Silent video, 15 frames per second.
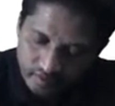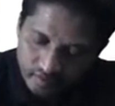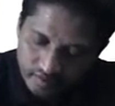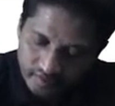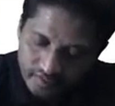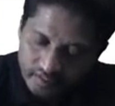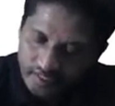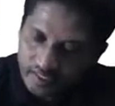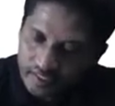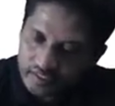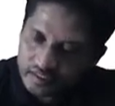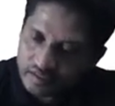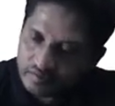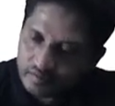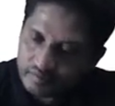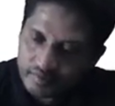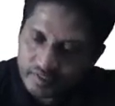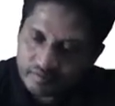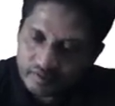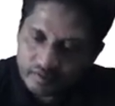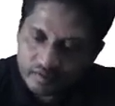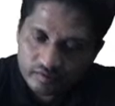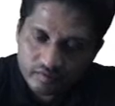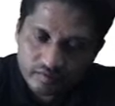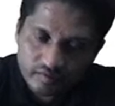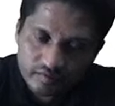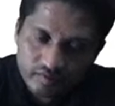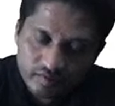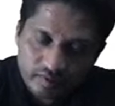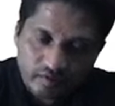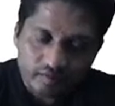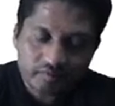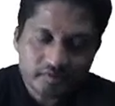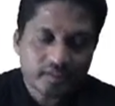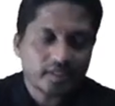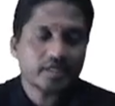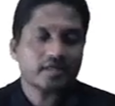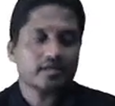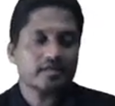Right, answer will be equal to option A.